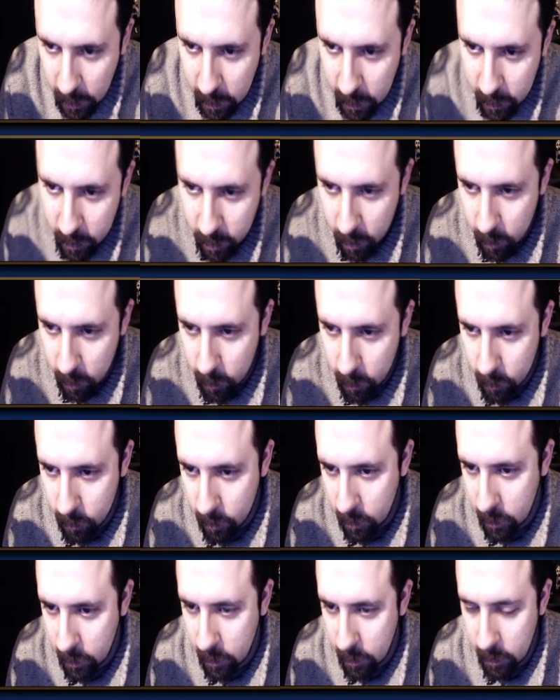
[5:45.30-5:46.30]
So,
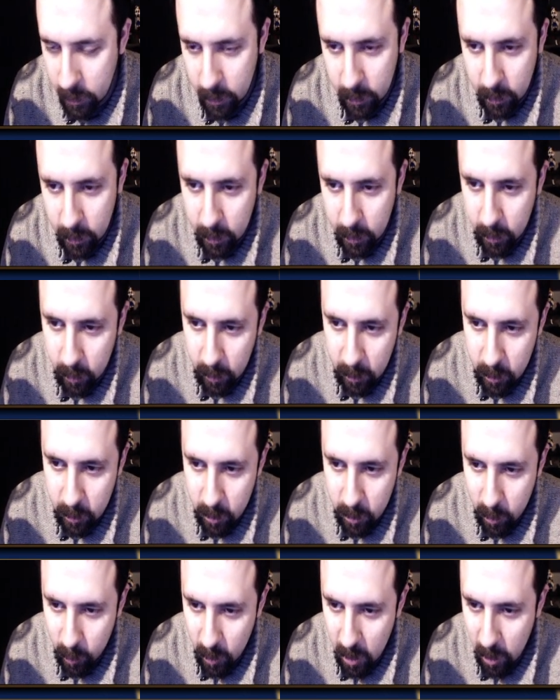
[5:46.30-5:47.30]
only two
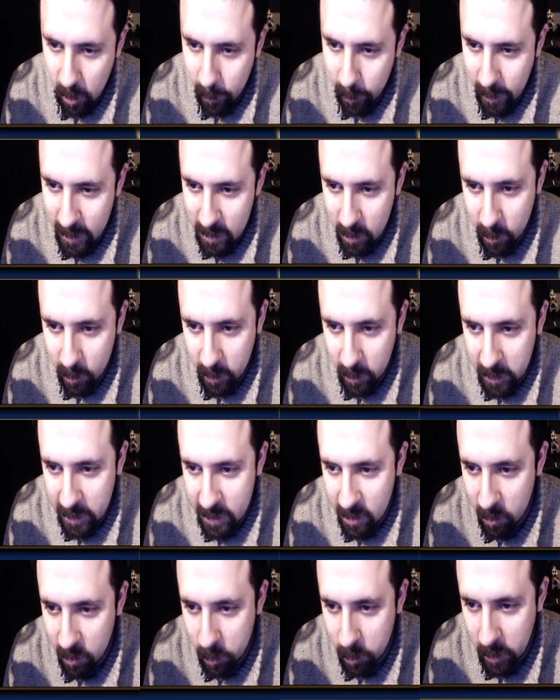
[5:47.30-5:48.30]
morale based abilities
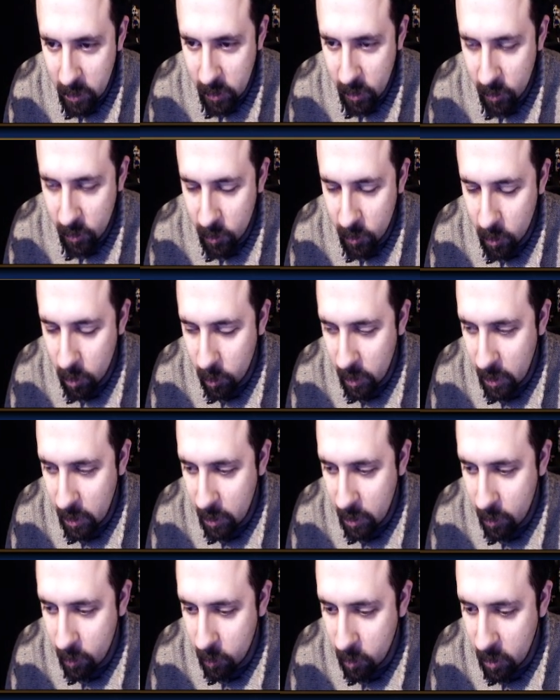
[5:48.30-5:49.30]
in the Brave Shift form,
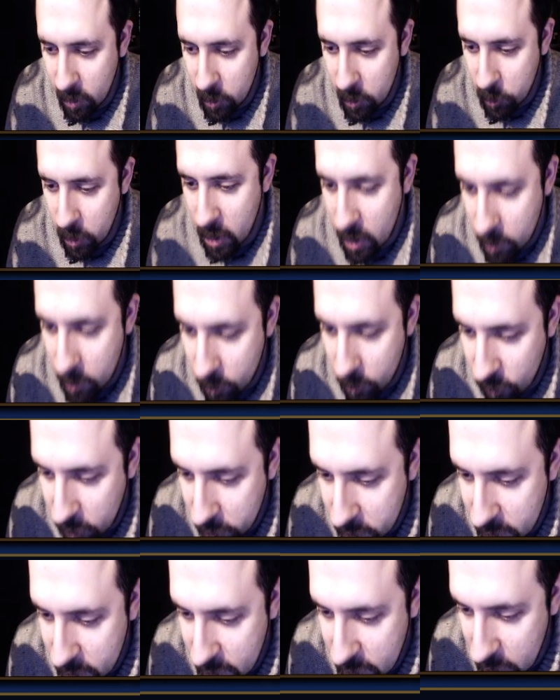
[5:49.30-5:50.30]
and only one of them
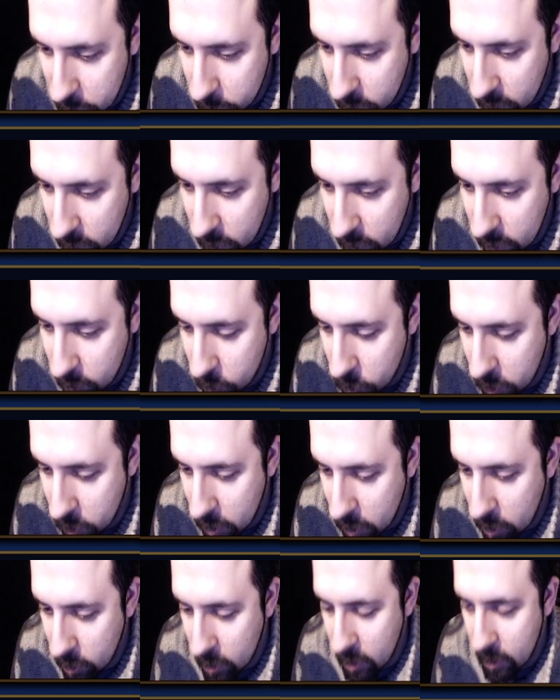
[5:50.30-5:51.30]
fills the uh,
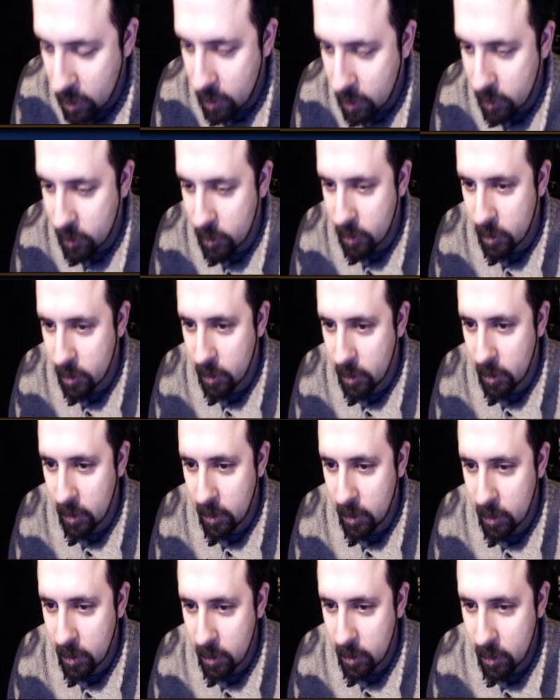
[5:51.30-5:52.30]
morale gauge.
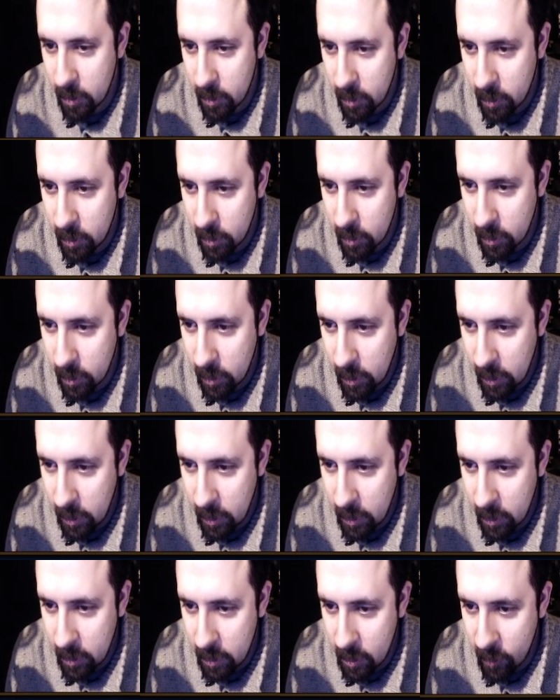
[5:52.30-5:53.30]

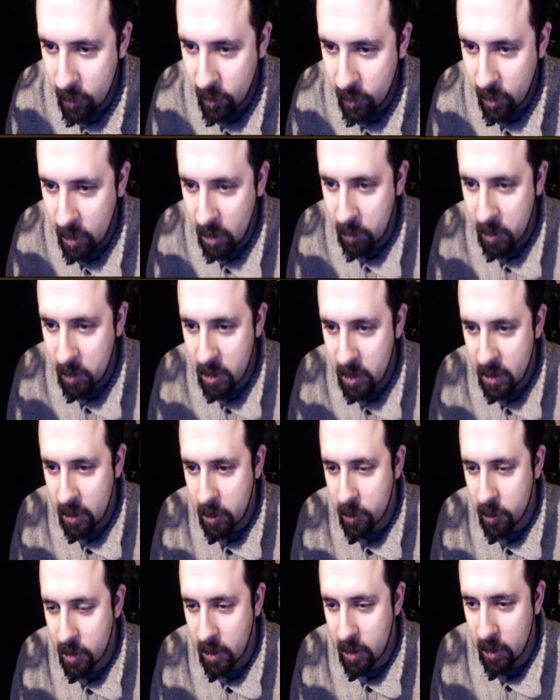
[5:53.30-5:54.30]
And if the enemy isn't
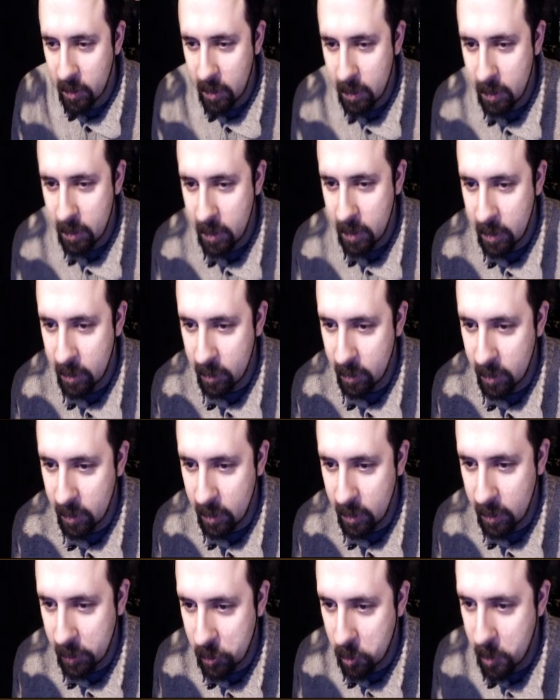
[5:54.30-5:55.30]
using lightning, the
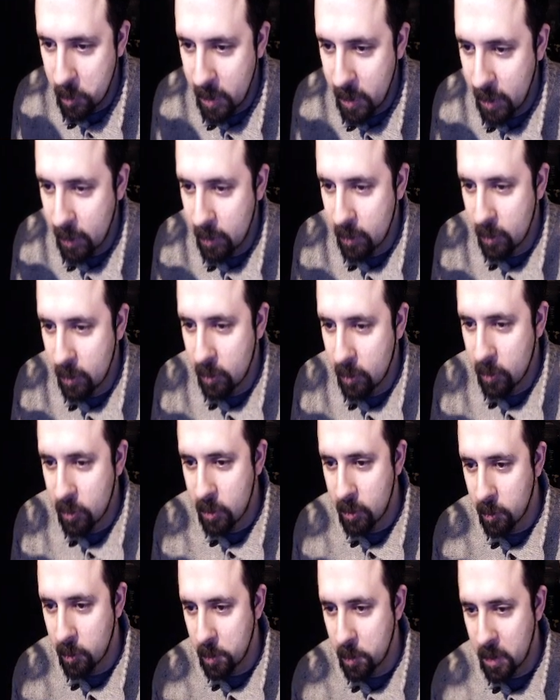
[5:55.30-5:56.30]
electromagnetic
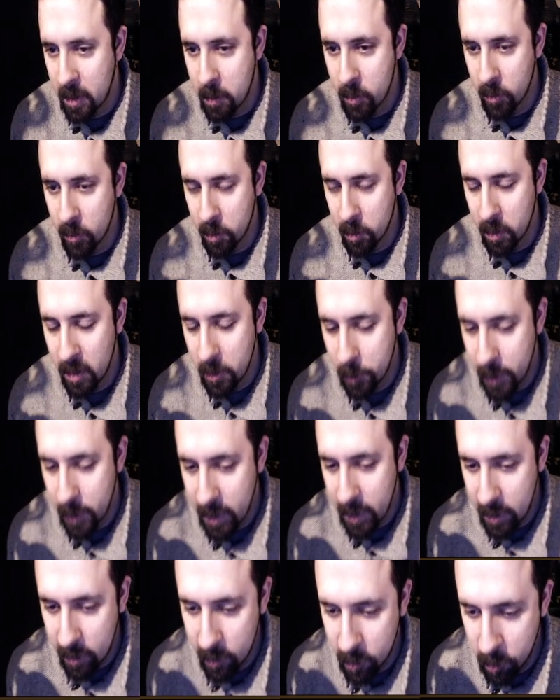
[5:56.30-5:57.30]
shield becomes pretty
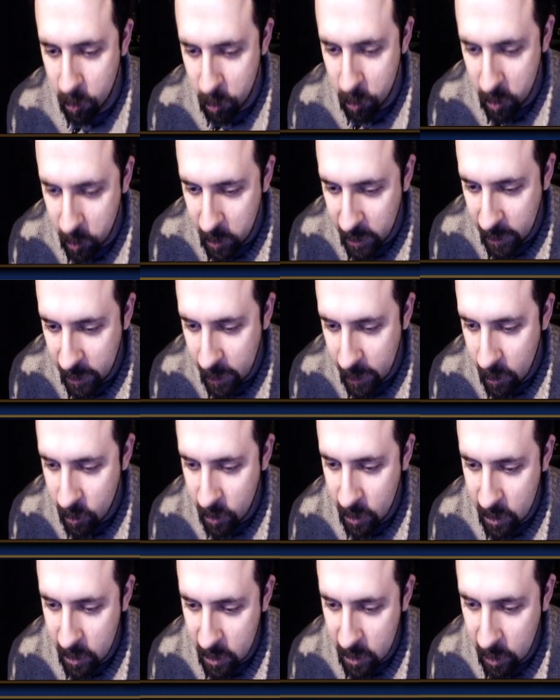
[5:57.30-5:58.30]
weak in terms of mitigation
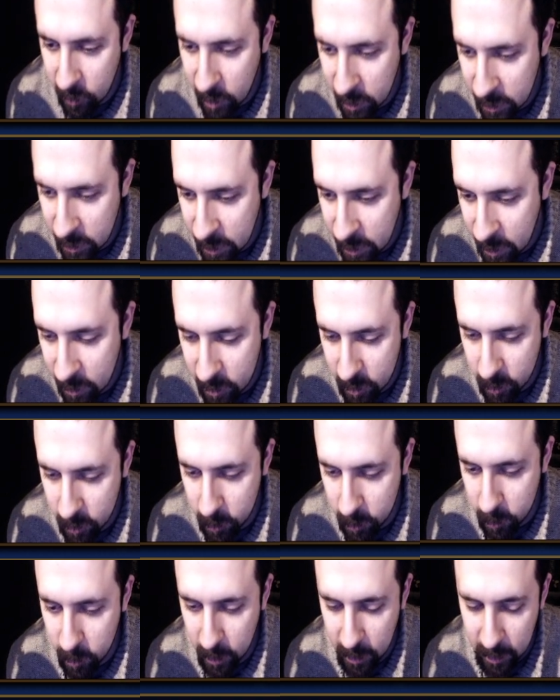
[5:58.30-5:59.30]
and stuff like that. So,